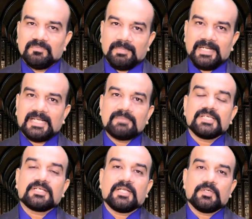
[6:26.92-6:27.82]
Many times
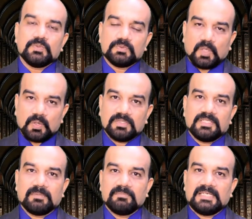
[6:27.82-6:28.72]
I tried to talk to
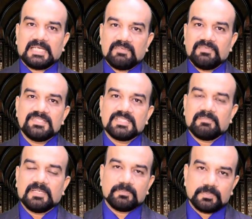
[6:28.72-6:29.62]
them and convince
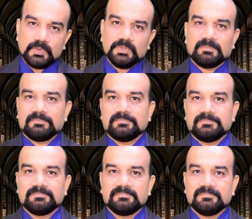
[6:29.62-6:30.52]
them and prove them.
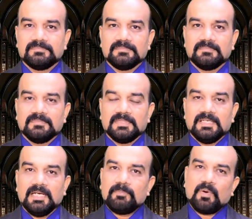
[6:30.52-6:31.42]

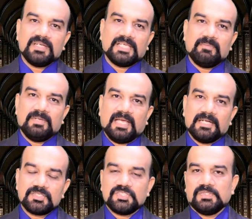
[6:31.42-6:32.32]
A point came in, I
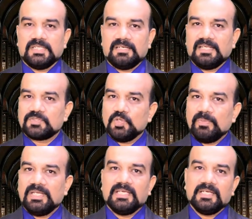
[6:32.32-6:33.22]
understood that there's no
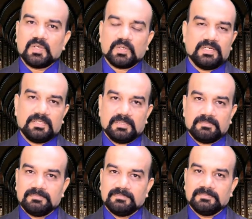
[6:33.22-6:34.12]
meaning in talking to
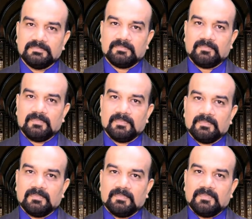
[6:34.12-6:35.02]
them,
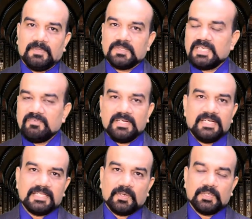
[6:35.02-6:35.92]
because every
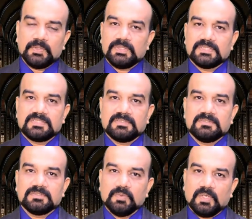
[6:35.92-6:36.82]
day they're going to do this.
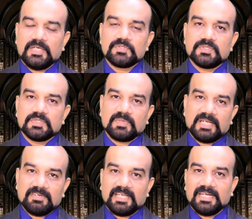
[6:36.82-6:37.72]
So what I used to do is,
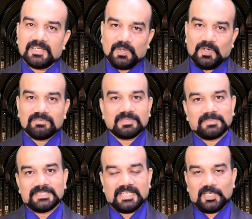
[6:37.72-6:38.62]
whenever I get a call from
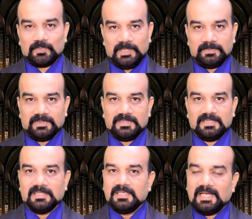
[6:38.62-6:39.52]
this kind of people,
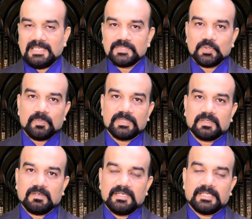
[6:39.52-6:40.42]
I'll just open
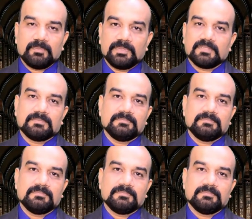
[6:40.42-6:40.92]
the call and keep it.